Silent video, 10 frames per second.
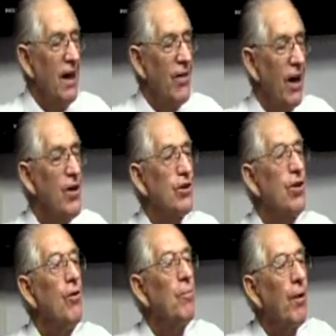those
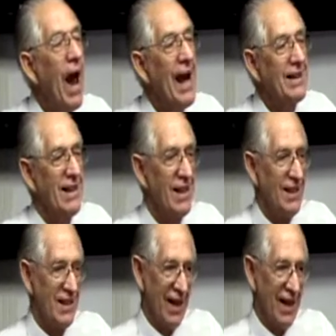who practice